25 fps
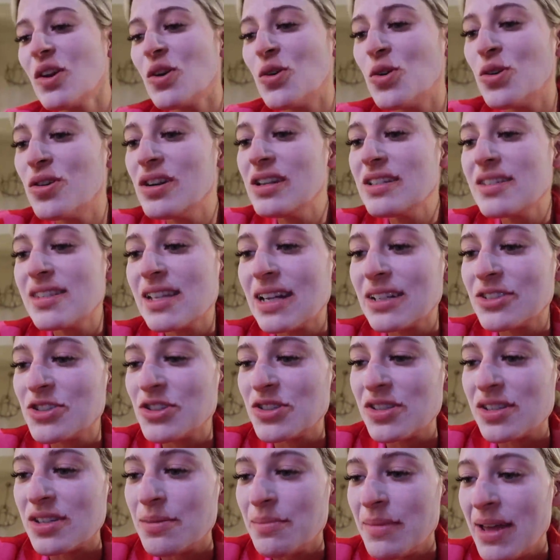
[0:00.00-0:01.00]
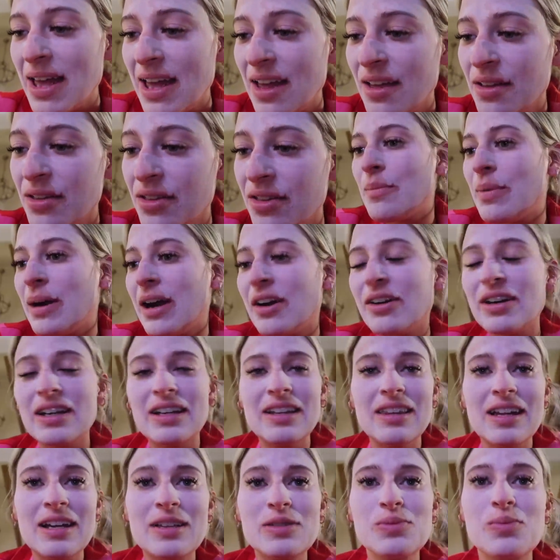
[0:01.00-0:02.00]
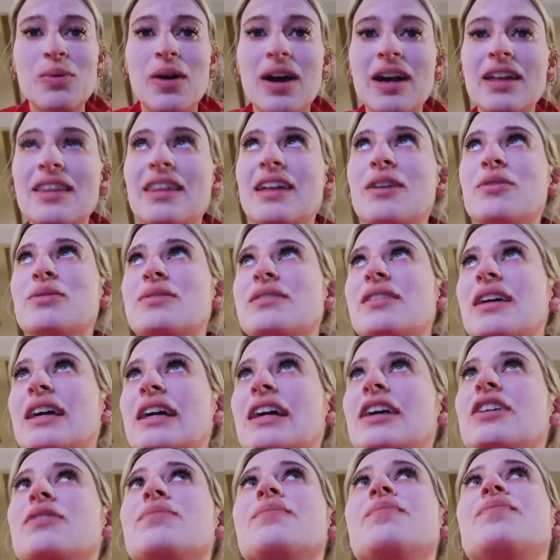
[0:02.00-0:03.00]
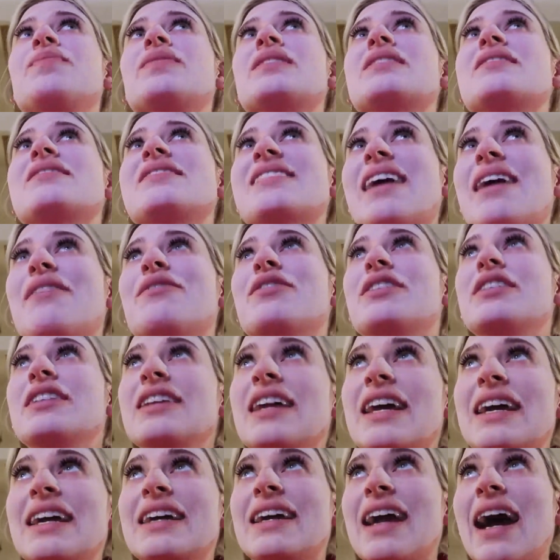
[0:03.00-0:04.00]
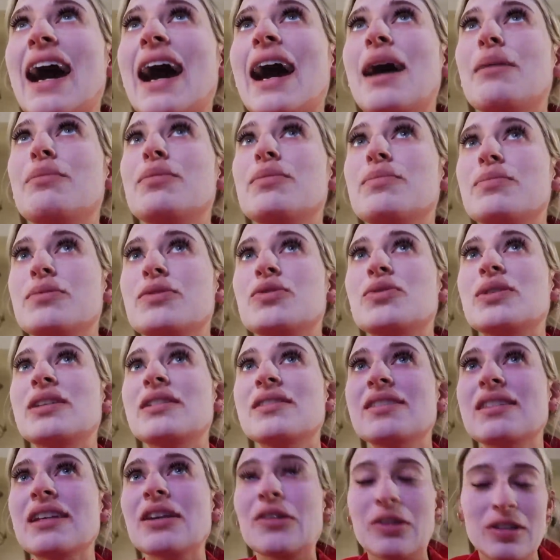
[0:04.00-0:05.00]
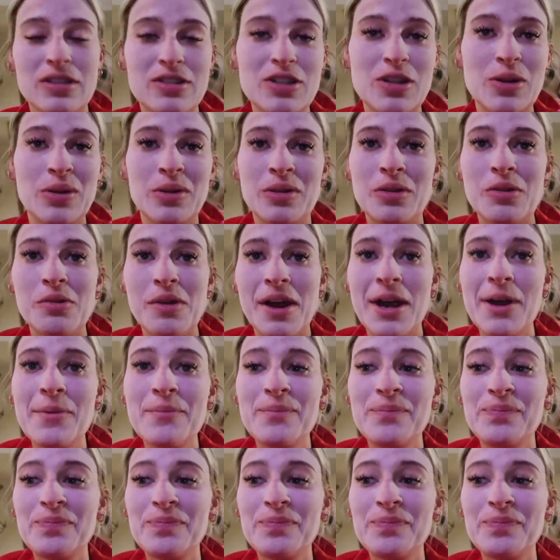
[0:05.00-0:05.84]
Or is that just a myth? Apparently that's why there was like a 7-year gap between series 2 and 3.